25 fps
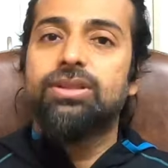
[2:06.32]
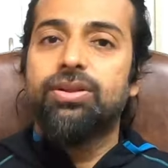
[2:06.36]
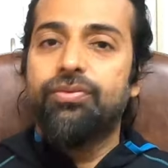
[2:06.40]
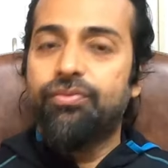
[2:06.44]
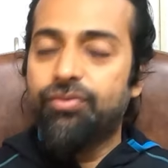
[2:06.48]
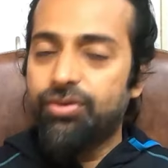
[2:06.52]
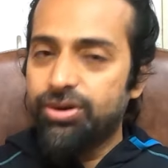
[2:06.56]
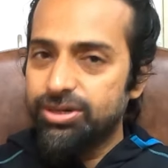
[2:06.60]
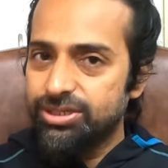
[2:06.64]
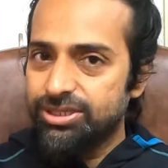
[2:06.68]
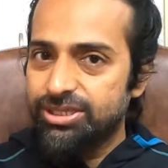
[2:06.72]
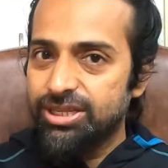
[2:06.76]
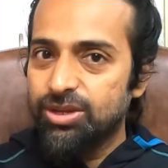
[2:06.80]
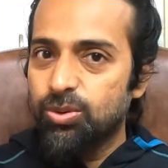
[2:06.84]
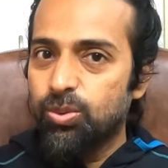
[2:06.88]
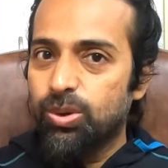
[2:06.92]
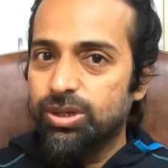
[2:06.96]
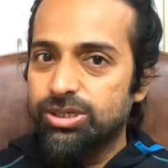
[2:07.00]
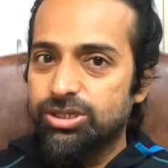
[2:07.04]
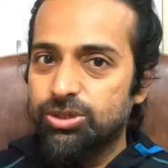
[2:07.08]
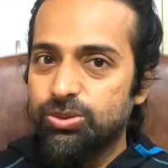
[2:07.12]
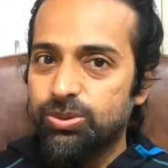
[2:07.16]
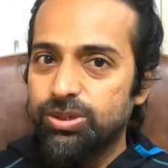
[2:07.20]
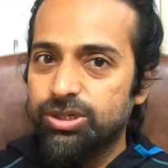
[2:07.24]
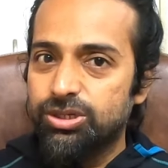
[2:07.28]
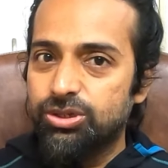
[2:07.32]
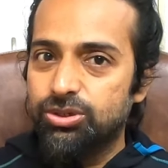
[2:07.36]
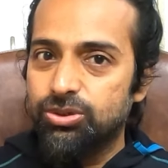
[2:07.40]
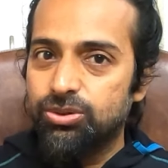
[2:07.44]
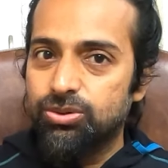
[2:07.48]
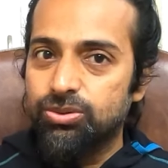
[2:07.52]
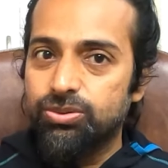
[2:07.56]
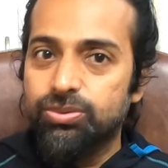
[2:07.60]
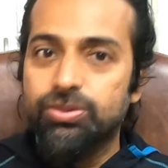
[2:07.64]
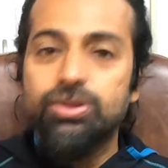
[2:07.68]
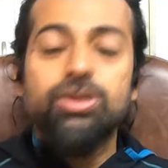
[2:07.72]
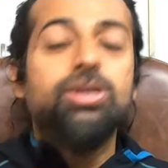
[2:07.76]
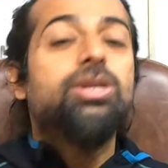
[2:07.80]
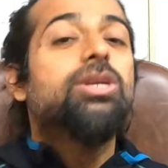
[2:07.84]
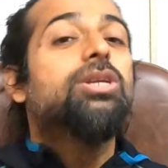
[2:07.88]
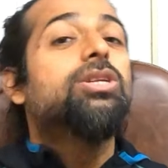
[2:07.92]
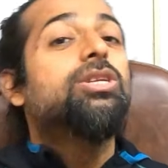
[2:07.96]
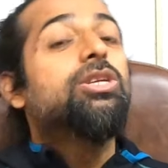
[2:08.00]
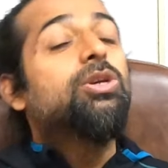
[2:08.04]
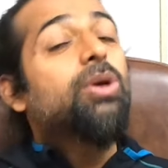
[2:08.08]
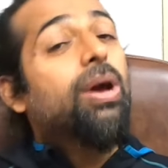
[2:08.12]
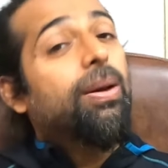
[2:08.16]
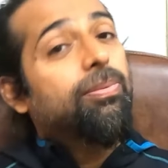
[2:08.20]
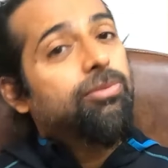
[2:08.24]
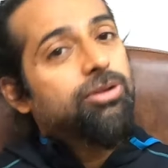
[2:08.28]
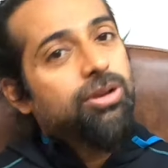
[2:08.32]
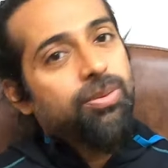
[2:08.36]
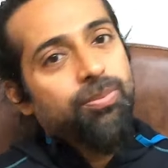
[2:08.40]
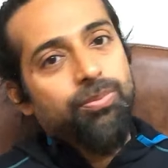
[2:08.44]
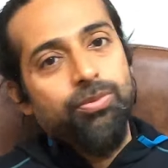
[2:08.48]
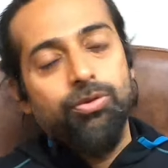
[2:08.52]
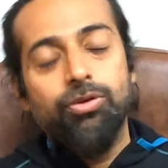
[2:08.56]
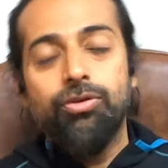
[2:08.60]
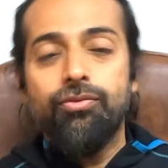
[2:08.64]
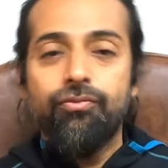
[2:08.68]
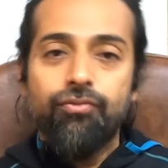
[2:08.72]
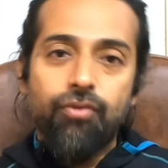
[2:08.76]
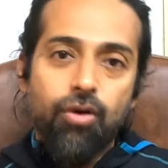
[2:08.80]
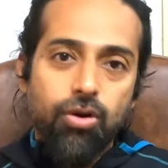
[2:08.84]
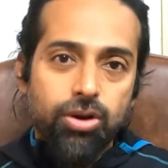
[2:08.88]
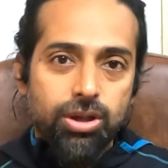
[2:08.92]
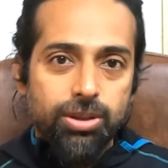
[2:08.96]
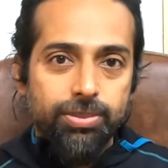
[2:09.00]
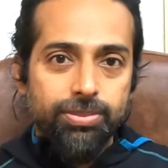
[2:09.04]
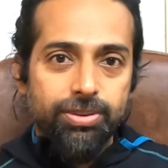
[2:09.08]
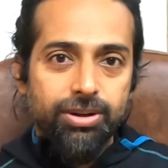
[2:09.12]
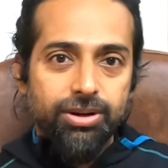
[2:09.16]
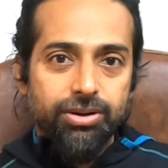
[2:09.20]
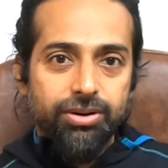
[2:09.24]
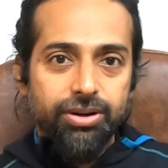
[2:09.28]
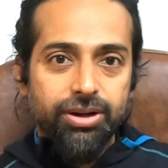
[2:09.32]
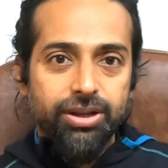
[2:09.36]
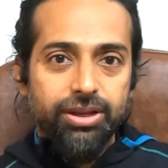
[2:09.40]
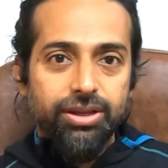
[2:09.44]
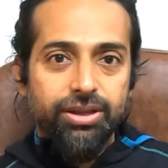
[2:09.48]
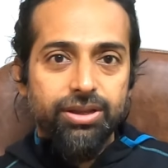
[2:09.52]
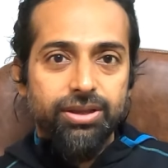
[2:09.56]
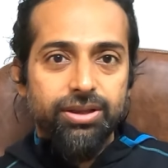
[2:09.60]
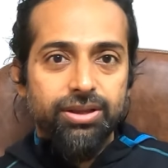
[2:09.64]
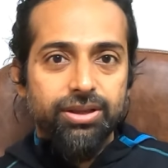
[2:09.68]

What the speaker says: The first thing what you need to do, you have to improve vocabulary.